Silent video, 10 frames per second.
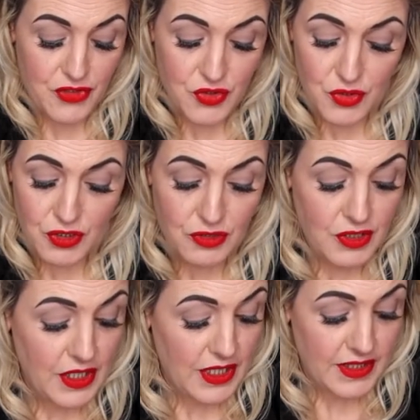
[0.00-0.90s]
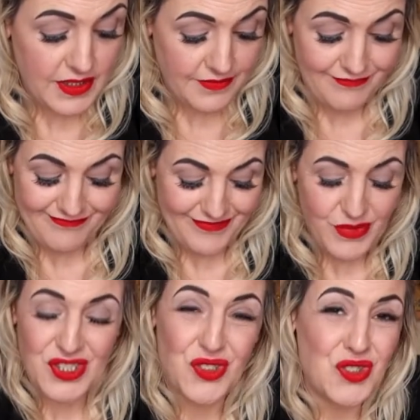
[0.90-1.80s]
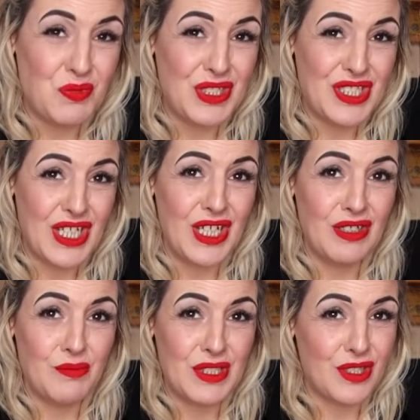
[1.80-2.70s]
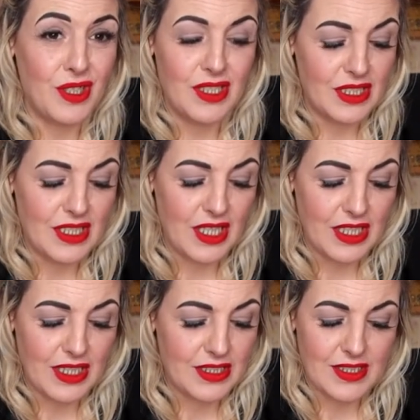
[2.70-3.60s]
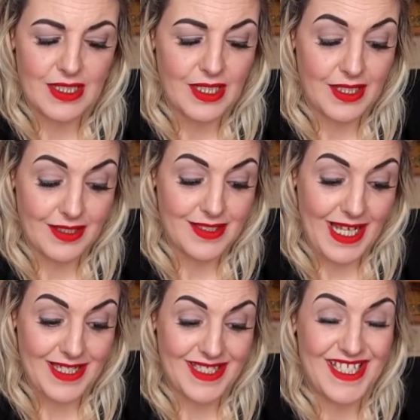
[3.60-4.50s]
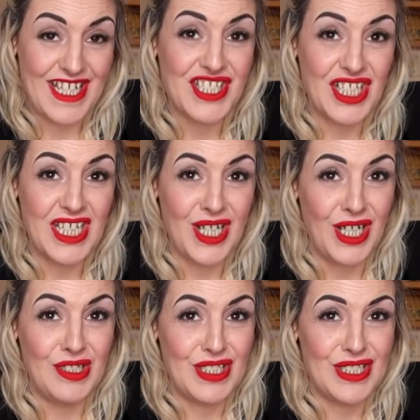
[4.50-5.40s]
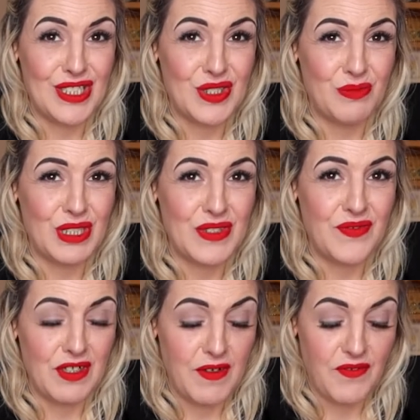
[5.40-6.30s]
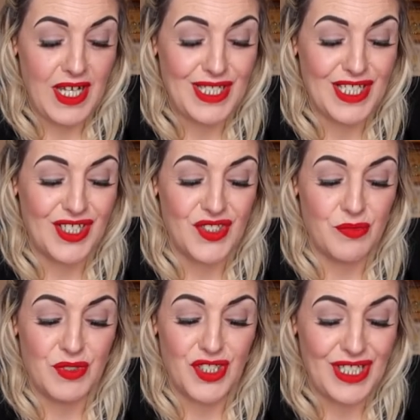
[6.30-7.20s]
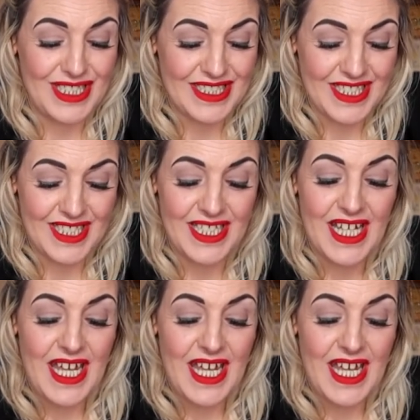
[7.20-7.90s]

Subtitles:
sure. With Judgment's there beside it, like it's like, and the Destiny card, this is something that's very fated because someone's not listening.